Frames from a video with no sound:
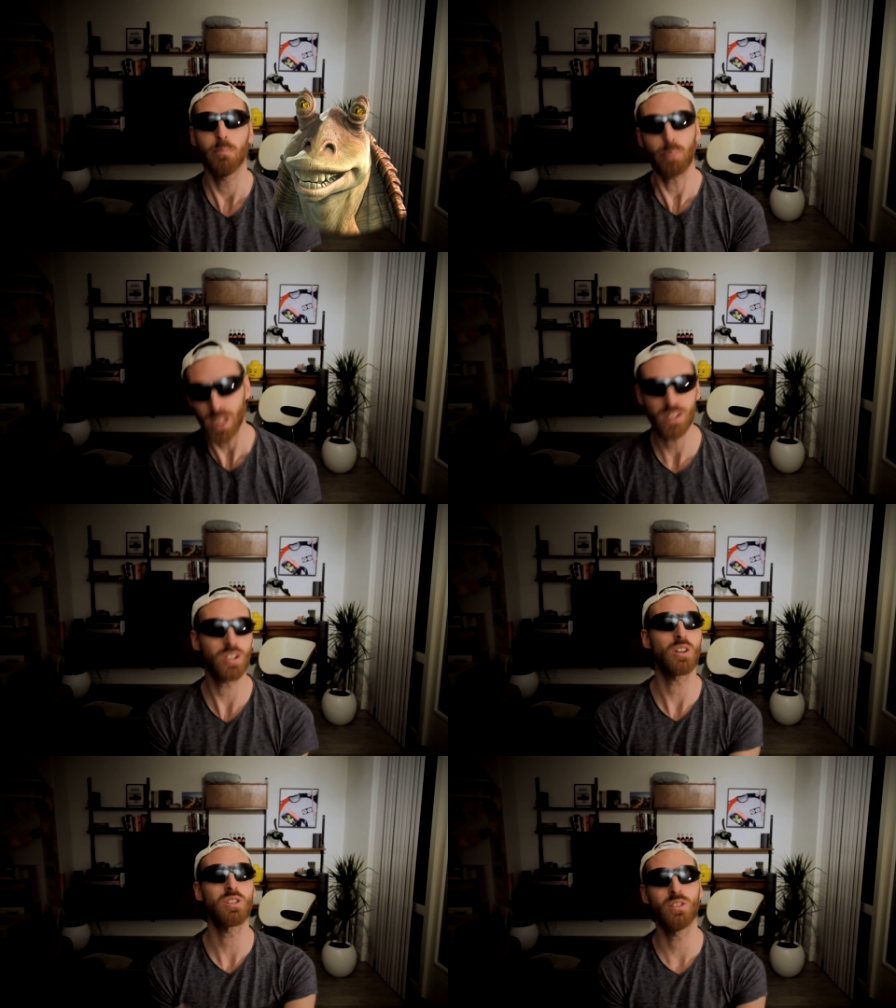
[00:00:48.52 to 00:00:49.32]
But it's
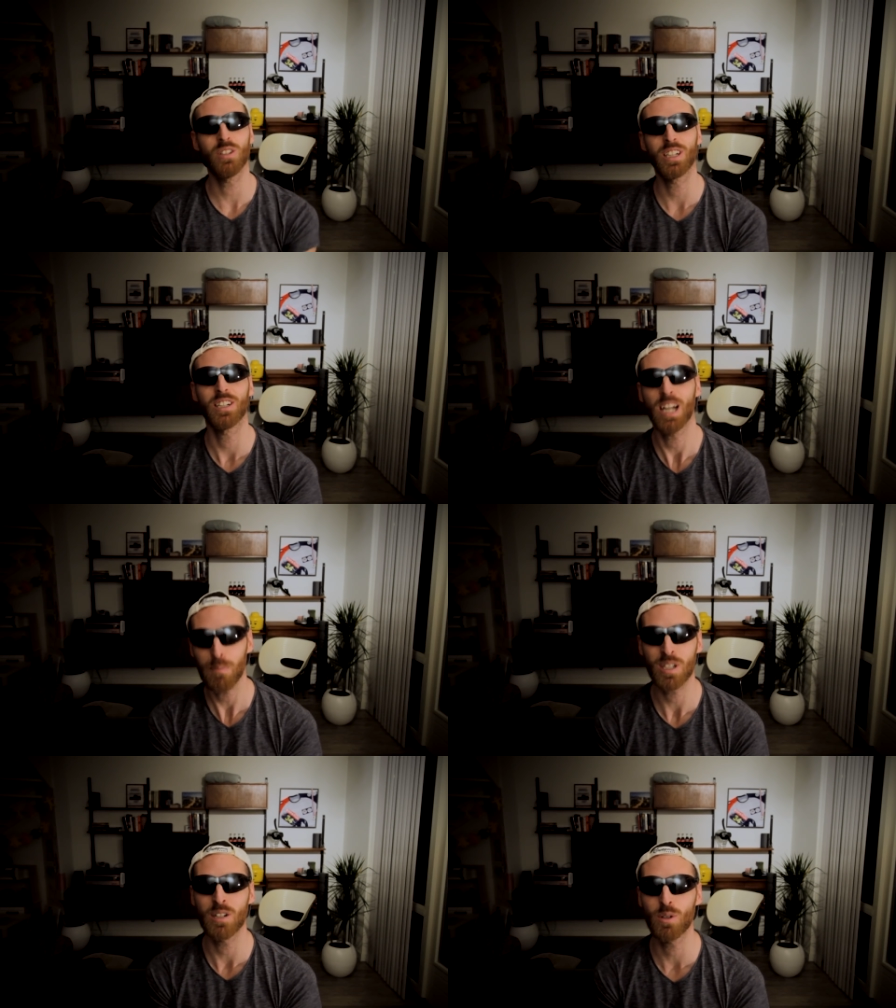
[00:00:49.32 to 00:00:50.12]
also the year
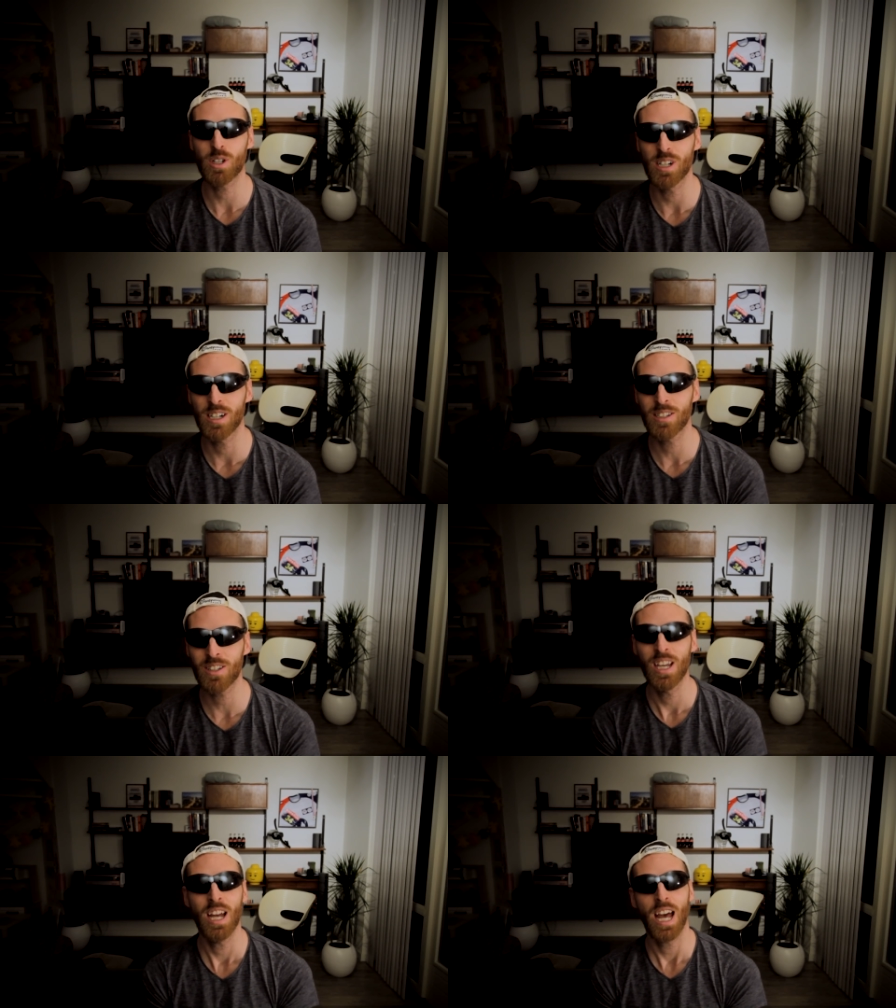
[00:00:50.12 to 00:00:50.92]
Napster was
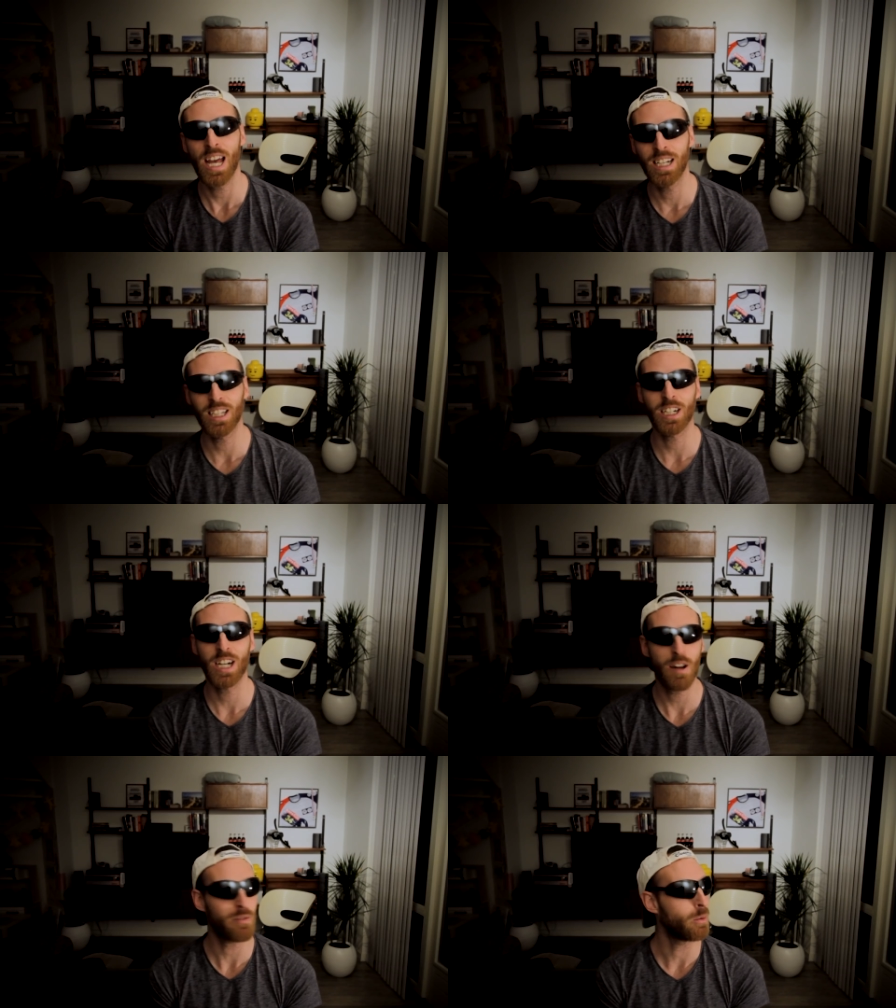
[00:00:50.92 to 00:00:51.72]
launched and the
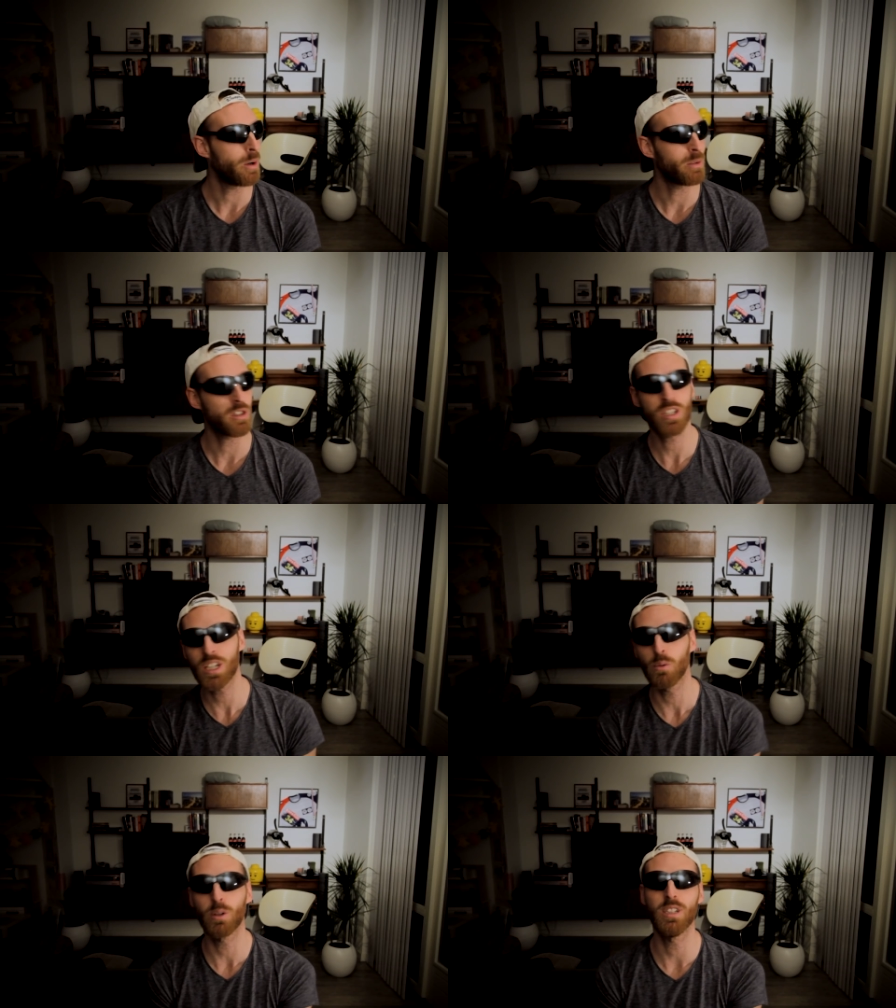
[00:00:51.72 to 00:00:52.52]
year everyone was
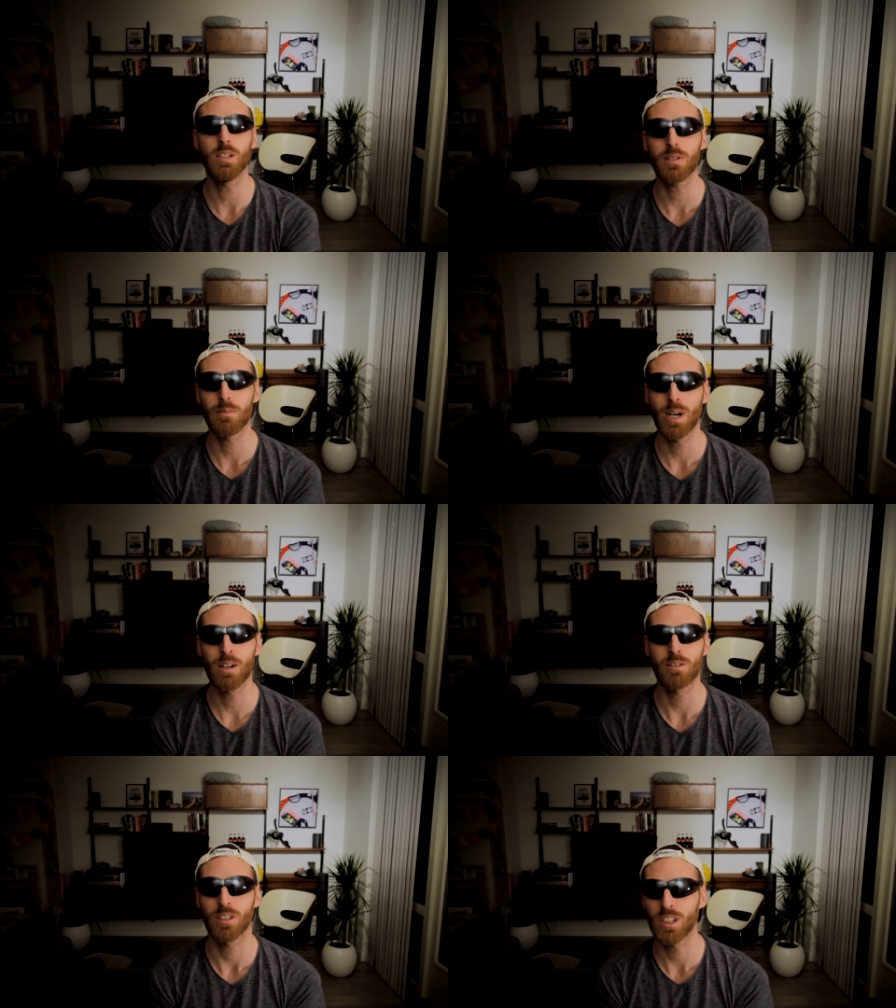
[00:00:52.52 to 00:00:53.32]
still worried
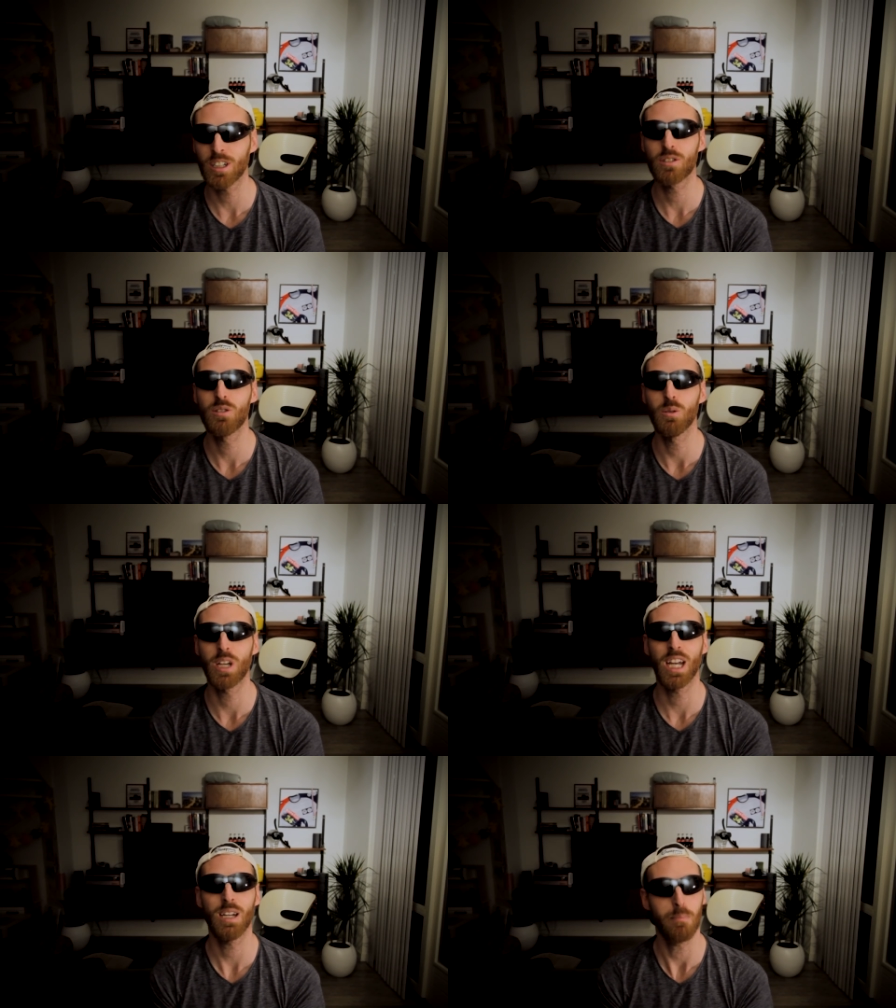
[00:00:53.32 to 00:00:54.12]
about the year
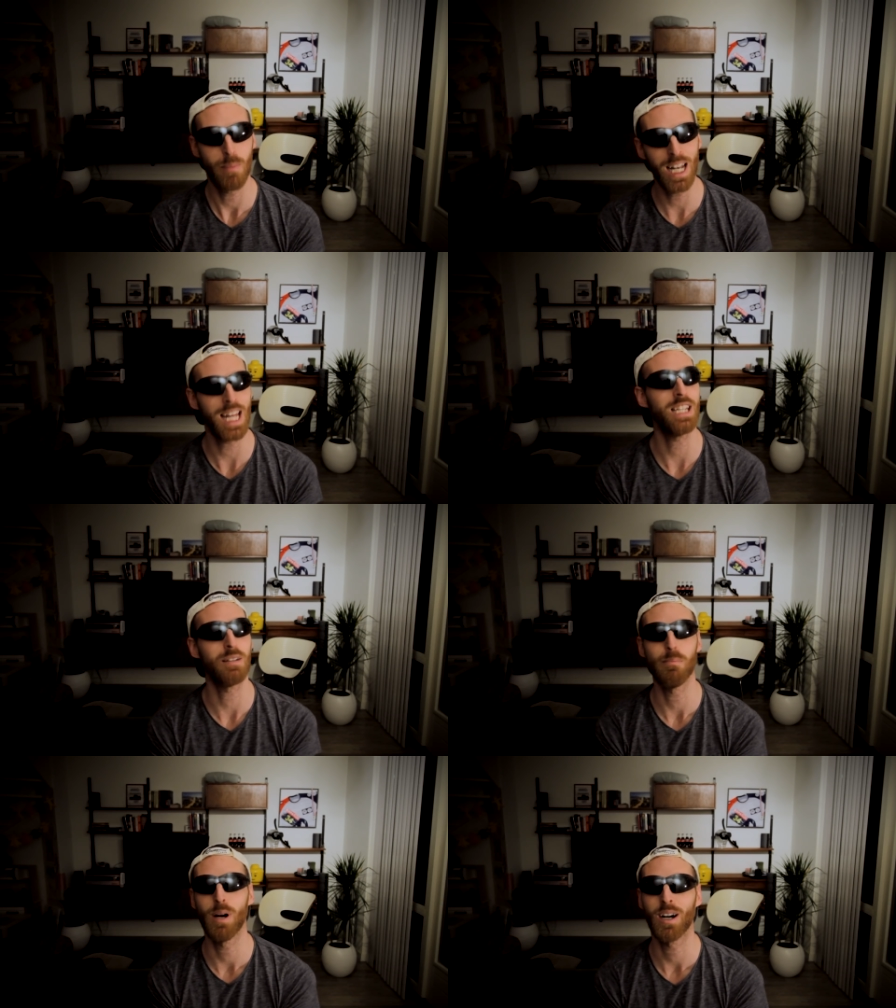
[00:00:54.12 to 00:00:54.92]
2K
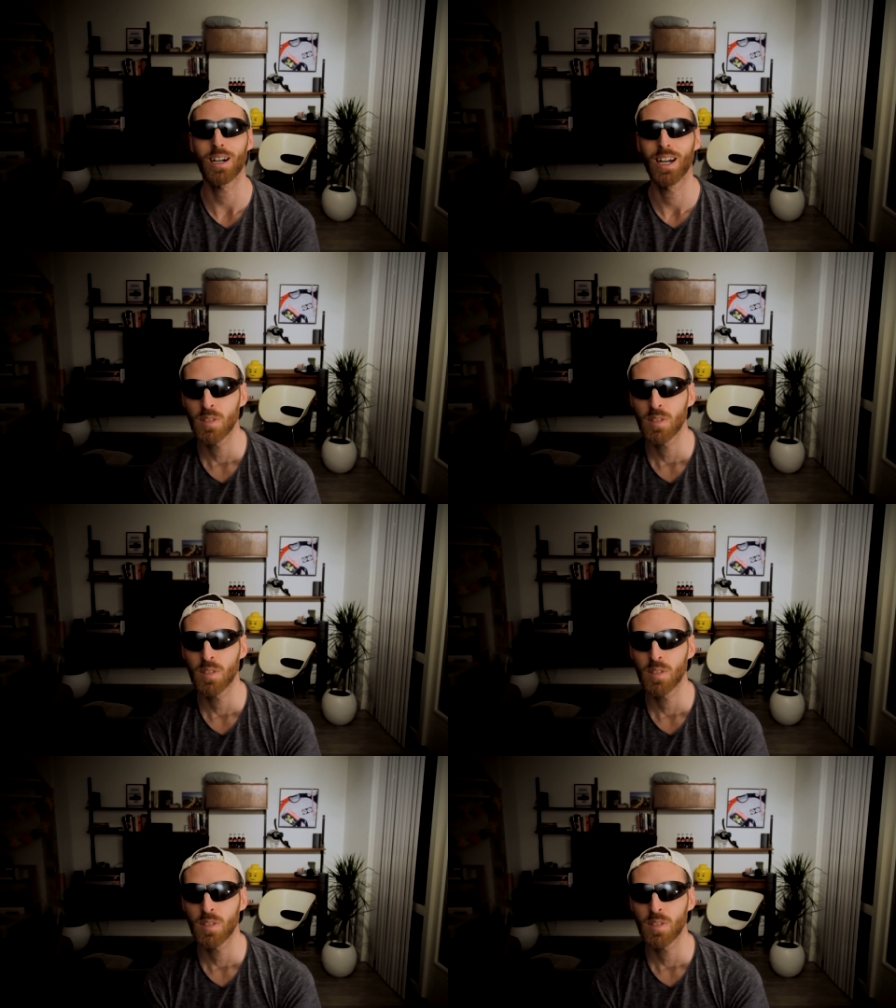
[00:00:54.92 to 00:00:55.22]
Millennium Bug.